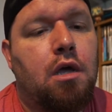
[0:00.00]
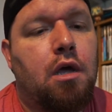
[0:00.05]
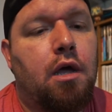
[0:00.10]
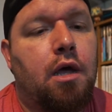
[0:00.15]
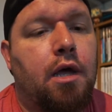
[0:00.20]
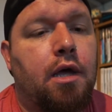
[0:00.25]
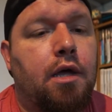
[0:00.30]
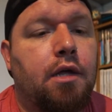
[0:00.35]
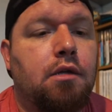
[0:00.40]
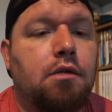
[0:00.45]

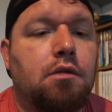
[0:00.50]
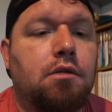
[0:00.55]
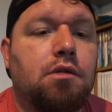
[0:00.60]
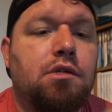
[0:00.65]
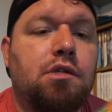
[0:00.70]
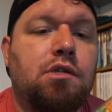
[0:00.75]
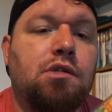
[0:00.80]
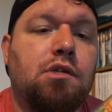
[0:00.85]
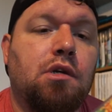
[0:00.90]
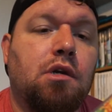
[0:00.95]
And
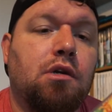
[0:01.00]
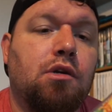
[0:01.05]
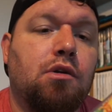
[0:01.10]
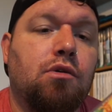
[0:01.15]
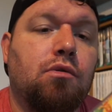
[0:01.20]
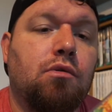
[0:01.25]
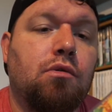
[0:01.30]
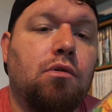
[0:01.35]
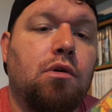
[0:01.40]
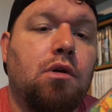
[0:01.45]

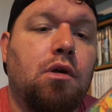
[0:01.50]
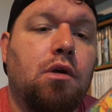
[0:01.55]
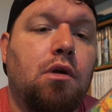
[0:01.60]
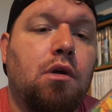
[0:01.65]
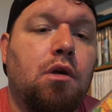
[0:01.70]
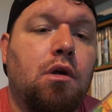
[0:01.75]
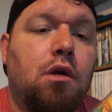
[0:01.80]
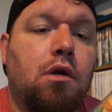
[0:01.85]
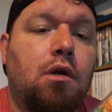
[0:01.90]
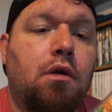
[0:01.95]
so
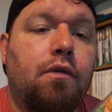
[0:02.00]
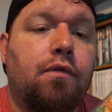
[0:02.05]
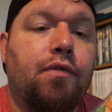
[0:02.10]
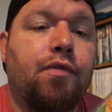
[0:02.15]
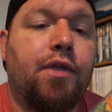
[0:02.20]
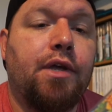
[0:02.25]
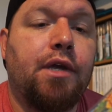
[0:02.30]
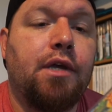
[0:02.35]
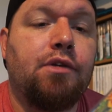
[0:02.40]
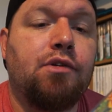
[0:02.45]

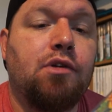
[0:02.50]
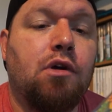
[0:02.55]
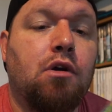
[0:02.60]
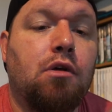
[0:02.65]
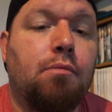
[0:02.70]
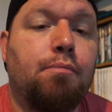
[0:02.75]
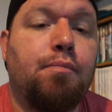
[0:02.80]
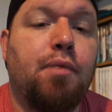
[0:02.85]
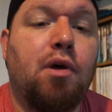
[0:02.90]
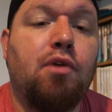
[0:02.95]
these are
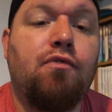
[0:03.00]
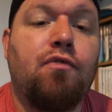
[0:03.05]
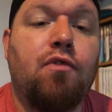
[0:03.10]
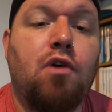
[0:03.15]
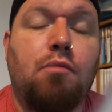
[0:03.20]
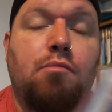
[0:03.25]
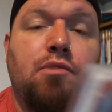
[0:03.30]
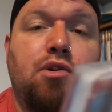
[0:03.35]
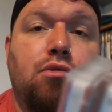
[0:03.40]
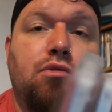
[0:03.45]
both
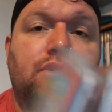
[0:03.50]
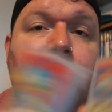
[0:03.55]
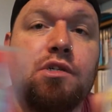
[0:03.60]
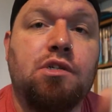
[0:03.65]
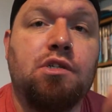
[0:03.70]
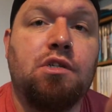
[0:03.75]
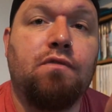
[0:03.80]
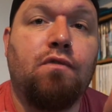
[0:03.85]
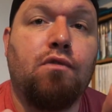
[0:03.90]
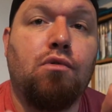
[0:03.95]
Commodore
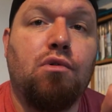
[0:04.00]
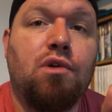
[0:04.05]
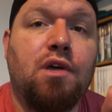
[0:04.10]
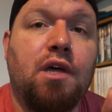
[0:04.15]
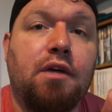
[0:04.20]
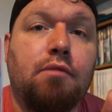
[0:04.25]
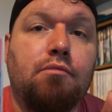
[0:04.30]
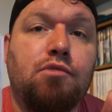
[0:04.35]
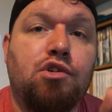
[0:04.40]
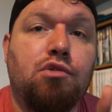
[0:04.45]
64
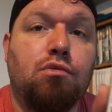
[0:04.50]
games.